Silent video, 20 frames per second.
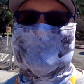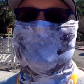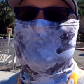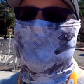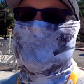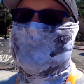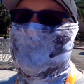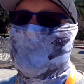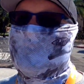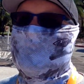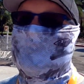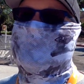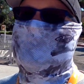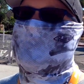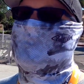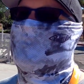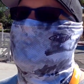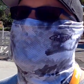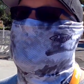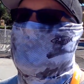So my first
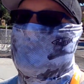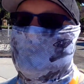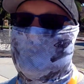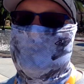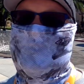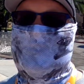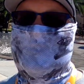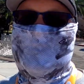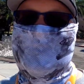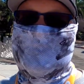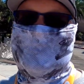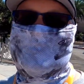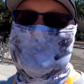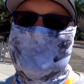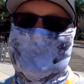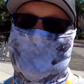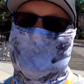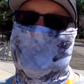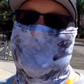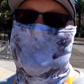tip to you would be to
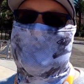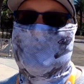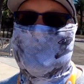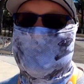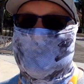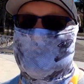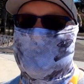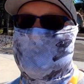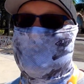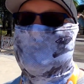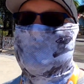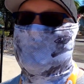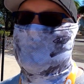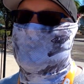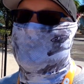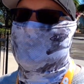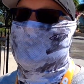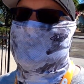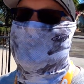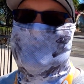just follow the darn
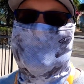rules.